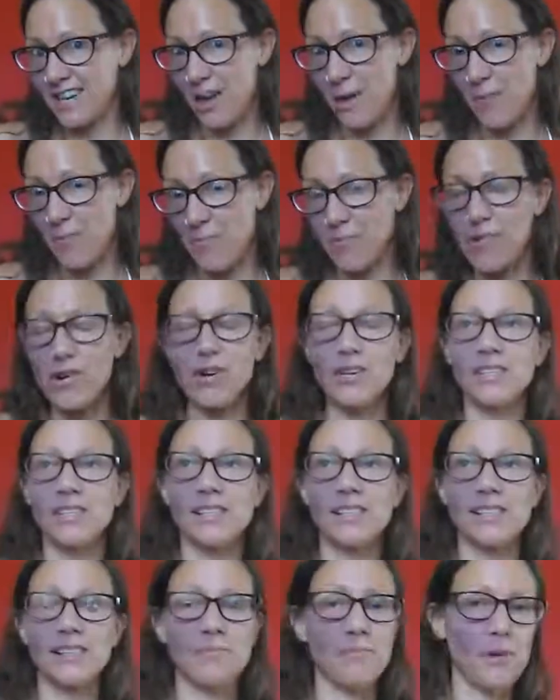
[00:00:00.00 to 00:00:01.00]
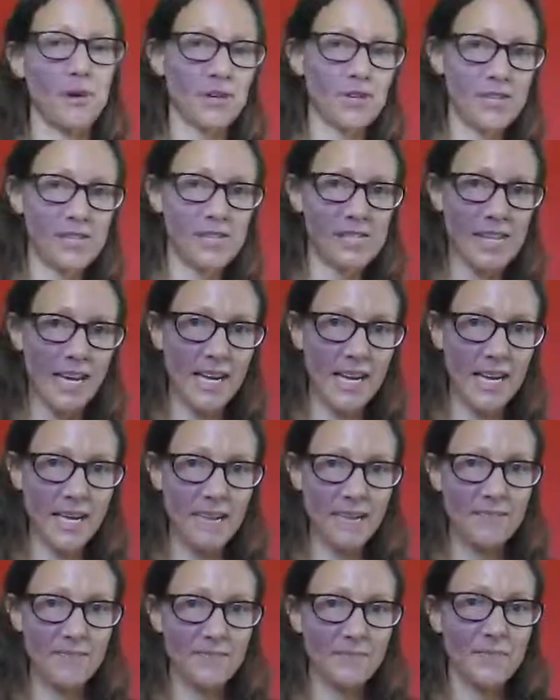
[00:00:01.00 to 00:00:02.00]
unprocessed emotions
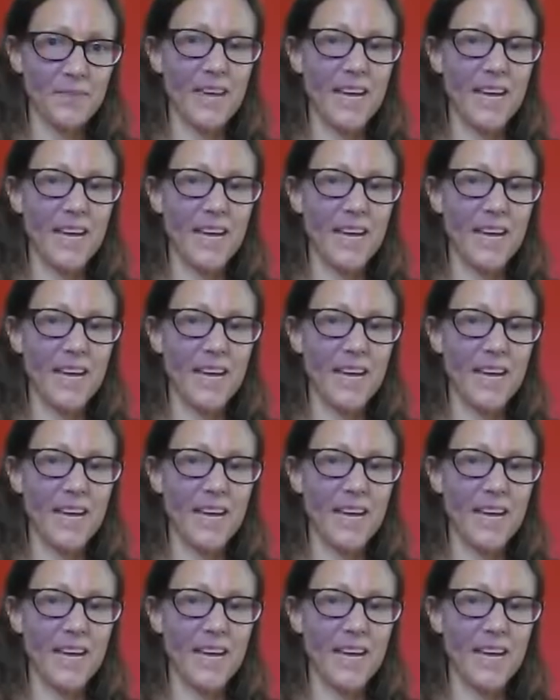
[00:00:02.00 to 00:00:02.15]
here,